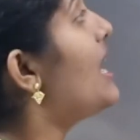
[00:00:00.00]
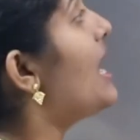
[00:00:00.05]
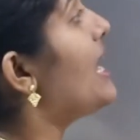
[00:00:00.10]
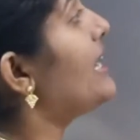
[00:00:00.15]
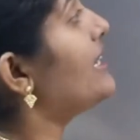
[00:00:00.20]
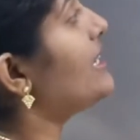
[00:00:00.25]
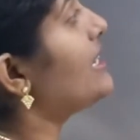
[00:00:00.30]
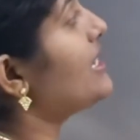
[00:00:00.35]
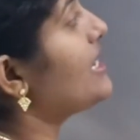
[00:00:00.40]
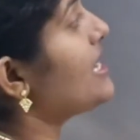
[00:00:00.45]

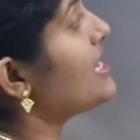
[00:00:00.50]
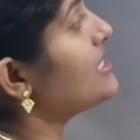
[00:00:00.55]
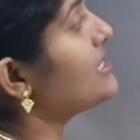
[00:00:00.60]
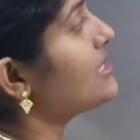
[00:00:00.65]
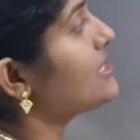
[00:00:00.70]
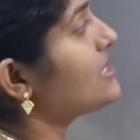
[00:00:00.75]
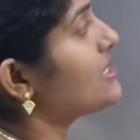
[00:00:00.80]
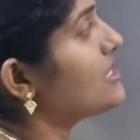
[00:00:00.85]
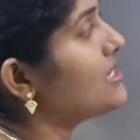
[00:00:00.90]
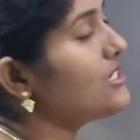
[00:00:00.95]
and the
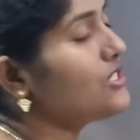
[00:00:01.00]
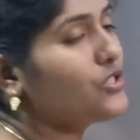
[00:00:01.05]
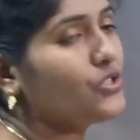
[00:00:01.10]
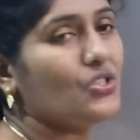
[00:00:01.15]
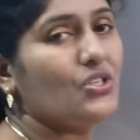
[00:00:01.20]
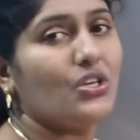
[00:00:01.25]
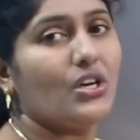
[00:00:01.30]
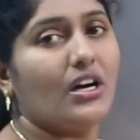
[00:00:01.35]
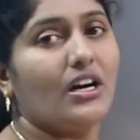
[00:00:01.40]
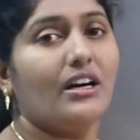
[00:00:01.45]
next is
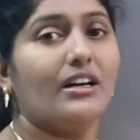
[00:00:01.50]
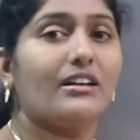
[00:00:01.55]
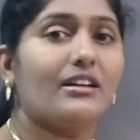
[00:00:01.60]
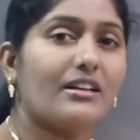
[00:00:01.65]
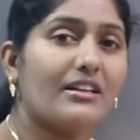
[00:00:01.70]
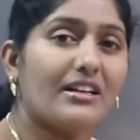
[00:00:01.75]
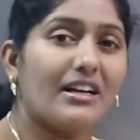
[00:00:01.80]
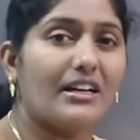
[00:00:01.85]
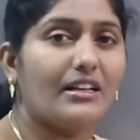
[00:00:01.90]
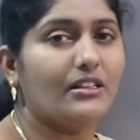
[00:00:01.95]
your
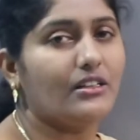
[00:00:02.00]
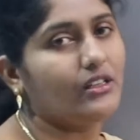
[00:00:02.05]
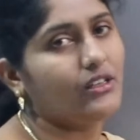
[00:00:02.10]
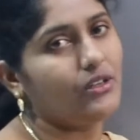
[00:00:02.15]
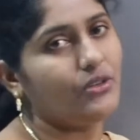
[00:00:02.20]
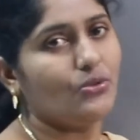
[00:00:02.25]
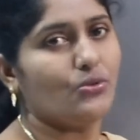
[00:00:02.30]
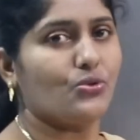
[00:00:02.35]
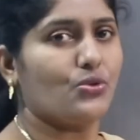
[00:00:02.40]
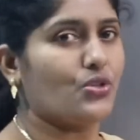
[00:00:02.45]

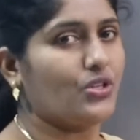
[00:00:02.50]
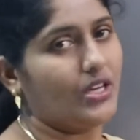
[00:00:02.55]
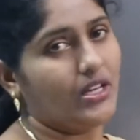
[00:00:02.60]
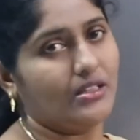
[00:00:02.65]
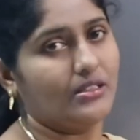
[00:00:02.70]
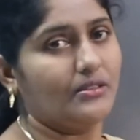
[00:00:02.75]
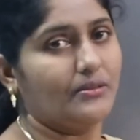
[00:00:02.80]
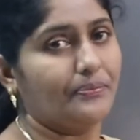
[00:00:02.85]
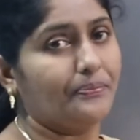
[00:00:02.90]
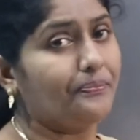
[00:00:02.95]

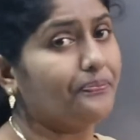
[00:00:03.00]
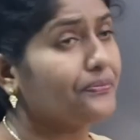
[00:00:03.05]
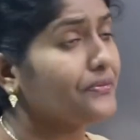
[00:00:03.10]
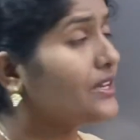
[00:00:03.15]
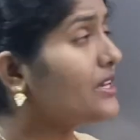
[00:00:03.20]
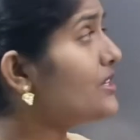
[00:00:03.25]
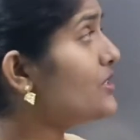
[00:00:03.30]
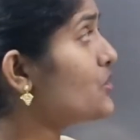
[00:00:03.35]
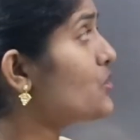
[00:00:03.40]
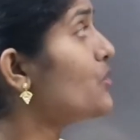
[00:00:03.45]
conclusion.
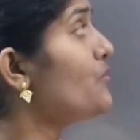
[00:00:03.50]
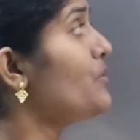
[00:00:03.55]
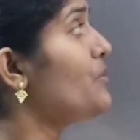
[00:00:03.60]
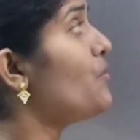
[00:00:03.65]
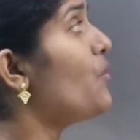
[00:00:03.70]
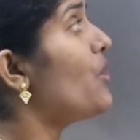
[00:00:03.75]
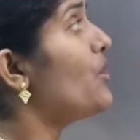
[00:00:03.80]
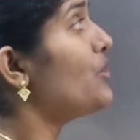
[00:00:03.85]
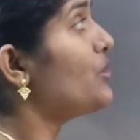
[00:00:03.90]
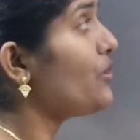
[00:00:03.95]
So we
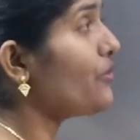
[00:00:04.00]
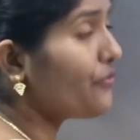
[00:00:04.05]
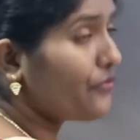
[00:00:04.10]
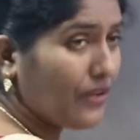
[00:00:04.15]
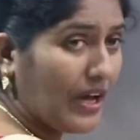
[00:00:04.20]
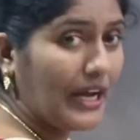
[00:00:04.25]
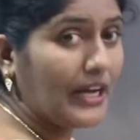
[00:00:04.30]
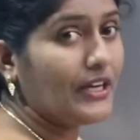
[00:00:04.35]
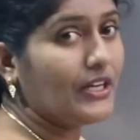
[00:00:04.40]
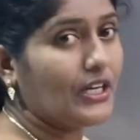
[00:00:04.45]
want to
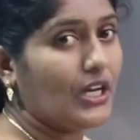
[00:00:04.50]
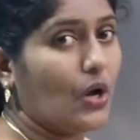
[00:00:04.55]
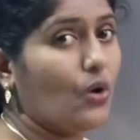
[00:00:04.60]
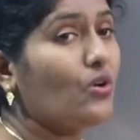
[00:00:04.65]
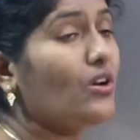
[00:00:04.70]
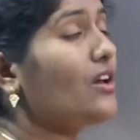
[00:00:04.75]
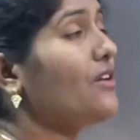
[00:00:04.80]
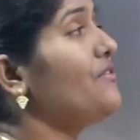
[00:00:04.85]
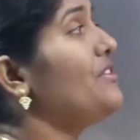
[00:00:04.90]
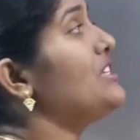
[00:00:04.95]
find out